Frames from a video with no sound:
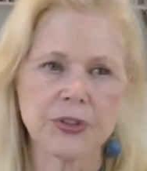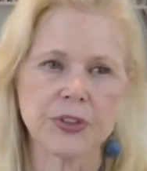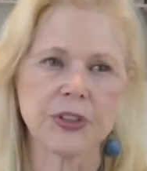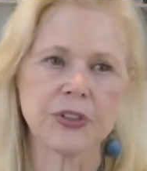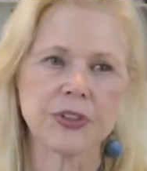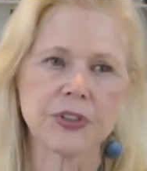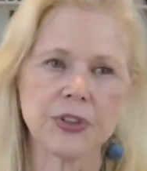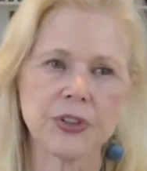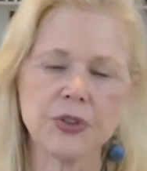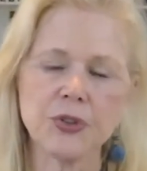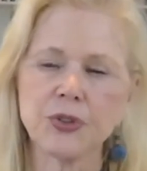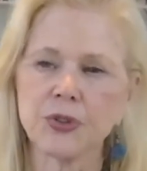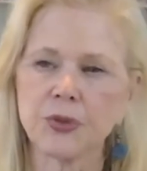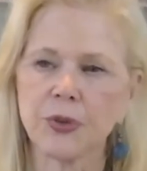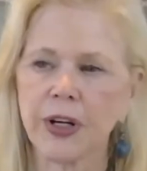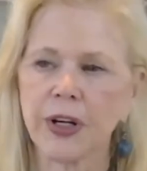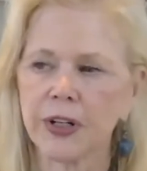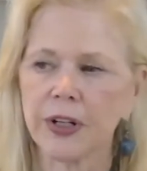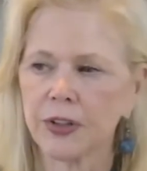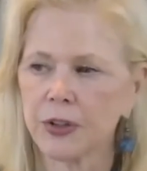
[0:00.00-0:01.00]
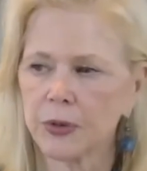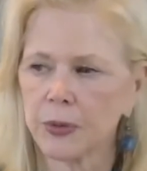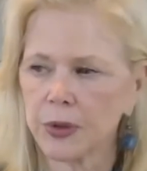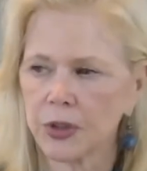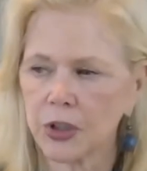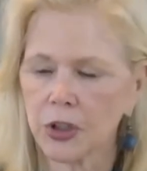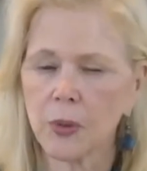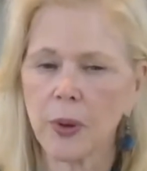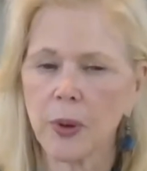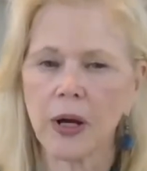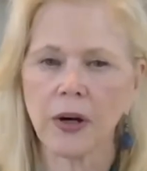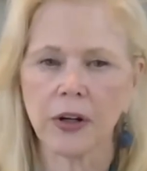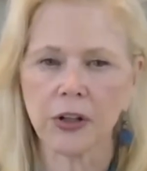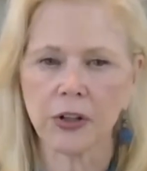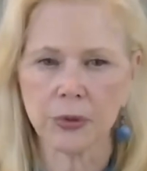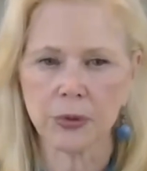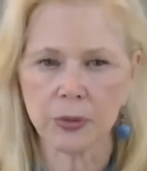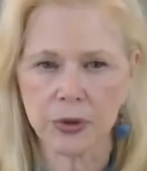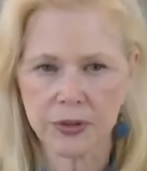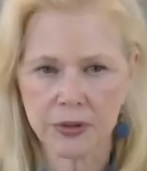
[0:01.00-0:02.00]
And as a news writer, you would go out and
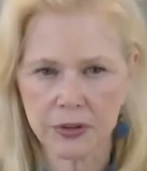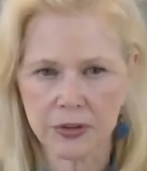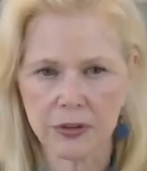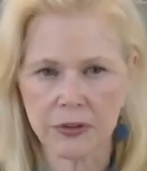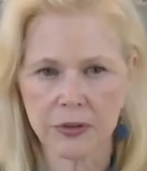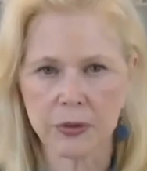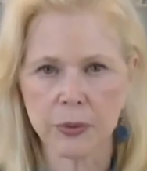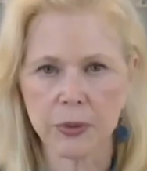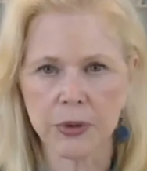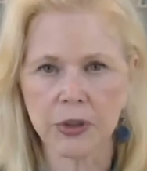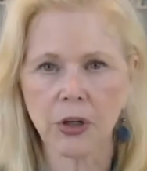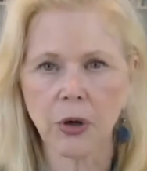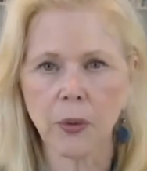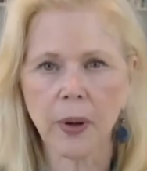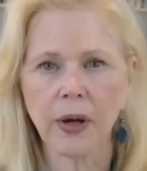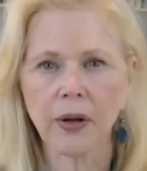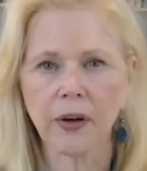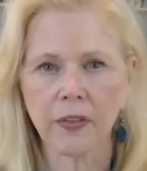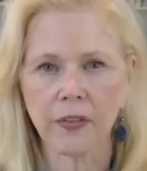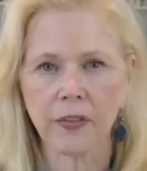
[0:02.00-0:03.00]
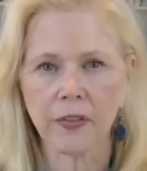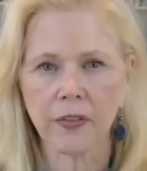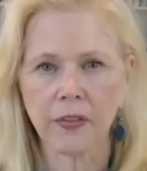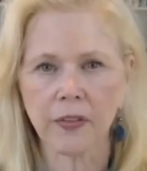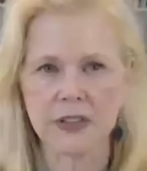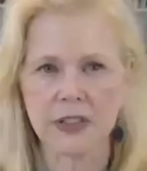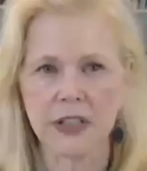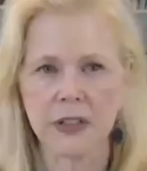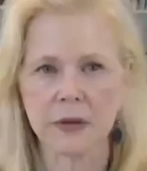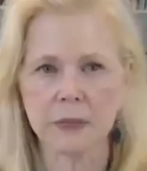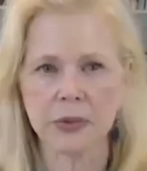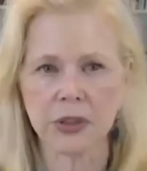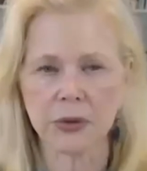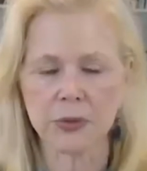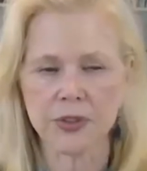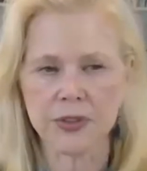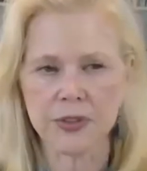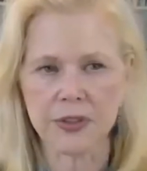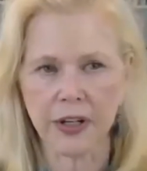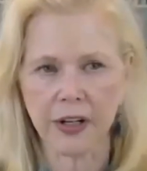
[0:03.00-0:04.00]
you would, you would go out on the scene, but it
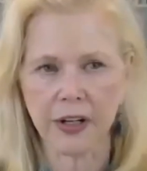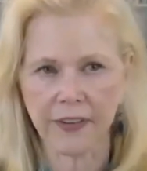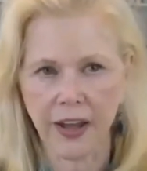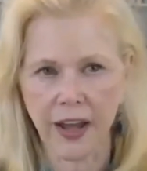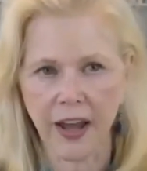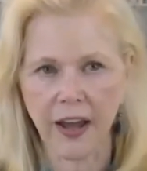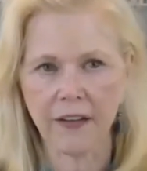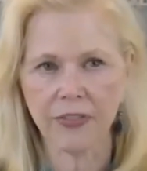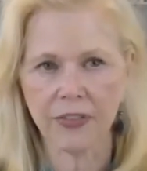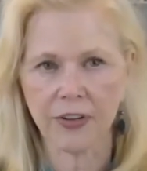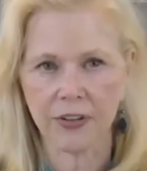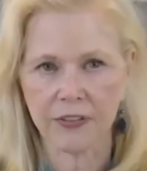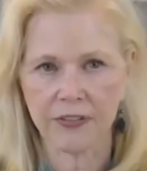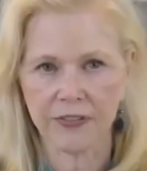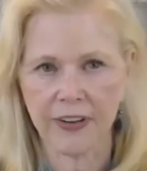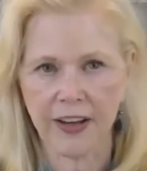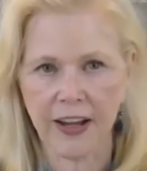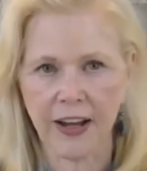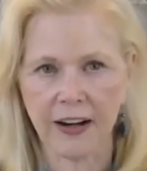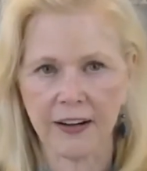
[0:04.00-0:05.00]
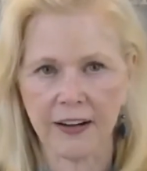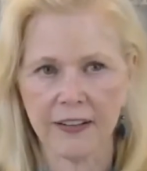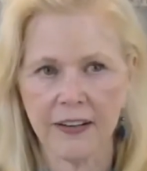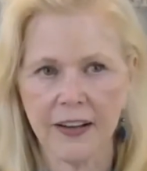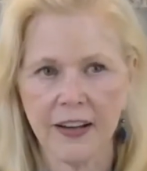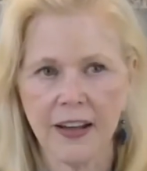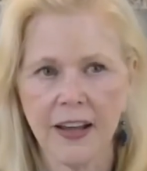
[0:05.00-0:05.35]
was kind of after the fact.